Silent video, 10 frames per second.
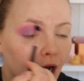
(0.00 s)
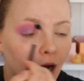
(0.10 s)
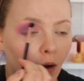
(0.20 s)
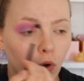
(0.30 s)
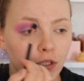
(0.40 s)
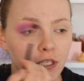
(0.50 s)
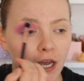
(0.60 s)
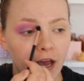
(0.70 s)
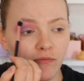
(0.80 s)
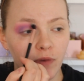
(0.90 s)
And once I
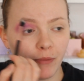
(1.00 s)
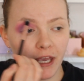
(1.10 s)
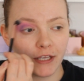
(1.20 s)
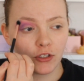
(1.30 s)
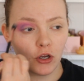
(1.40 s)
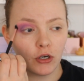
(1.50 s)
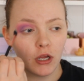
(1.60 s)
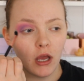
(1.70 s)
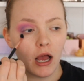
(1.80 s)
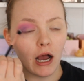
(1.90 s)
have my base
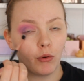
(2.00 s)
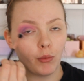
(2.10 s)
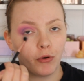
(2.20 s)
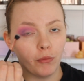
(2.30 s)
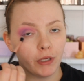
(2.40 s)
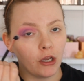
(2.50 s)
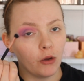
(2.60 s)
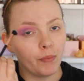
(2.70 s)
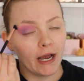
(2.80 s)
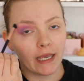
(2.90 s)
on, I will probably go
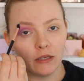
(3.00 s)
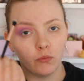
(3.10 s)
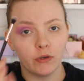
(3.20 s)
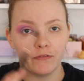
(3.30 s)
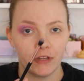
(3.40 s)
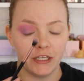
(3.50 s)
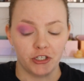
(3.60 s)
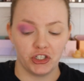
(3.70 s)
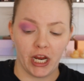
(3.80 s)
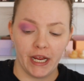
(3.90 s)
back in with this
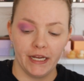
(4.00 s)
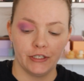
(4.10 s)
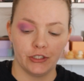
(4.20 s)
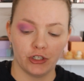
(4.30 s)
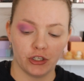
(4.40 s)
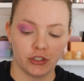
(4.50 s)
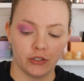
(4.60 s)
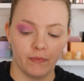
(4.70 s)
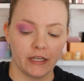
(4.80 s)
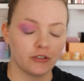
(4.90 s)
shade just to
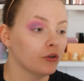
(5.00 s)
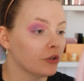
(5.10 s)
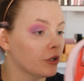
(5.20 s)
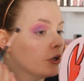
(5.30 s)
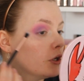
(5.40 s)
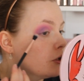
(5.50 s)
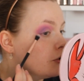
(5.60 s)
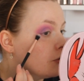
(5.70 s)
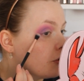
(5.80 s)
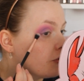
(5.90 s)
make sure that
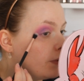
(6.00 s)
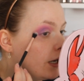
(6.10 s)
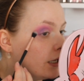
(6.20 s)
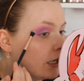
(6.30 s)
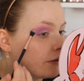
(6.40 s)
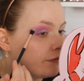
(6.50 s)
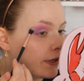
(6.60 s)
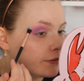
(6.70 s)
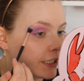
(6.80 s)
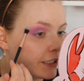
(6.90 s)
none of my
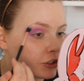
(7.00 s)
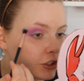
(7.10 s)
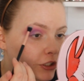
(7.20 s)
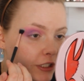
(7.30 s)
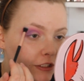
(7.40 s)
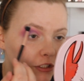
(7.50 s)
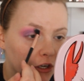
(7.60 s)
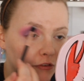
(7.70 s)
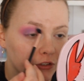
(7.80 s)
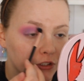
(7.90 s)
foundation has
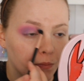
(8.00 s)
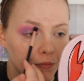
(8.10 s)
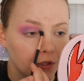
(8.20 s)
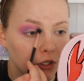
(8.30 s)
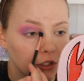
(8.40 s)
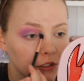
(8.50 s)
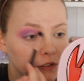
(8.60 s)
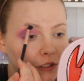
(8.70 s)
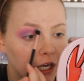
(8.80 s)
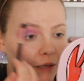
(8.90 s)
covered up the
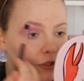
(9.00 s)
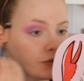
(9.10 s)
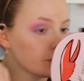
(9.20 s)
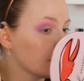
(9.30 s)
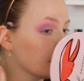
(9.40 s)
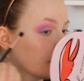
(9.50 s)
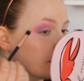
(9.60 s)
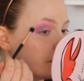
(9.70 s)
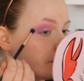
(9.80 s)
colours that I'm using.